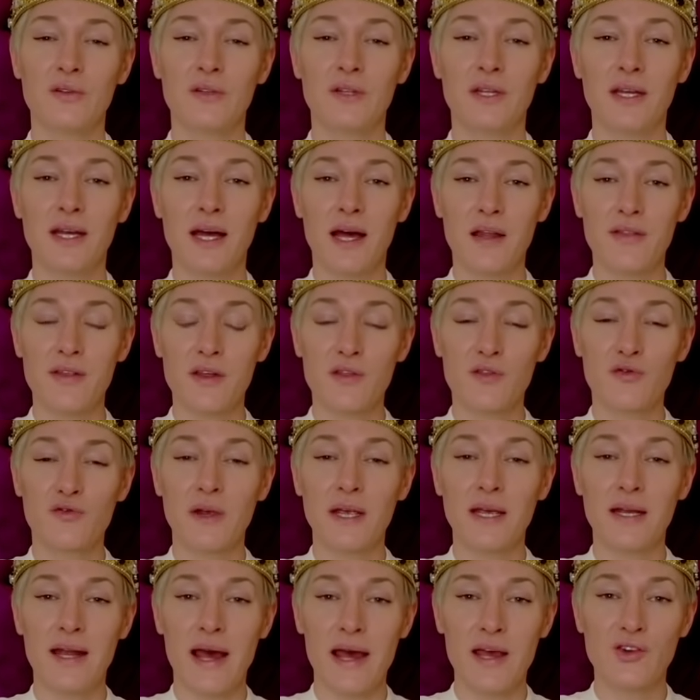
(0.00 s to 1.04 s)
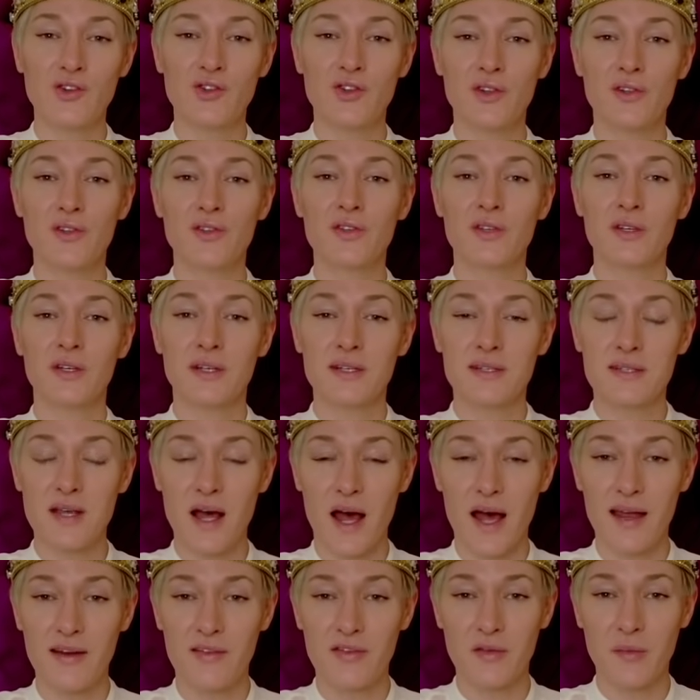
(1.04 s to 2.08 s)
the other three nations,
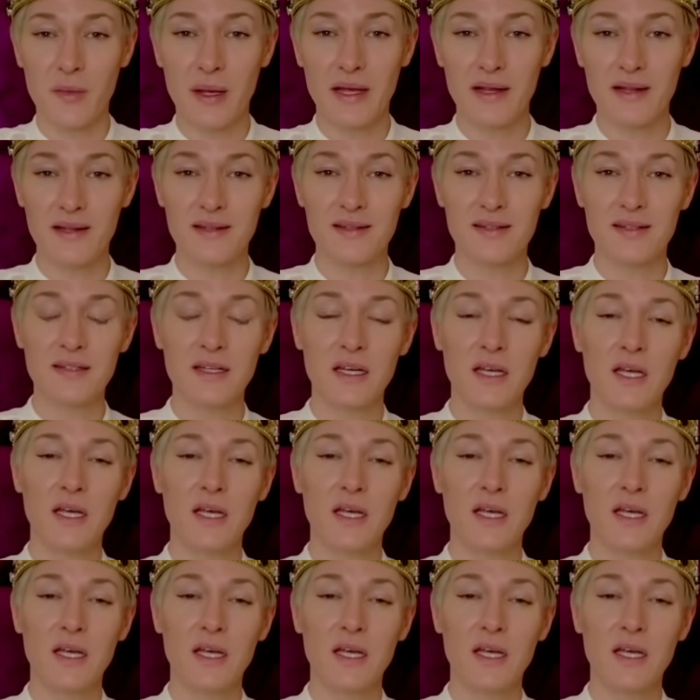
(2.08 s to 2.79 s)
aside from England,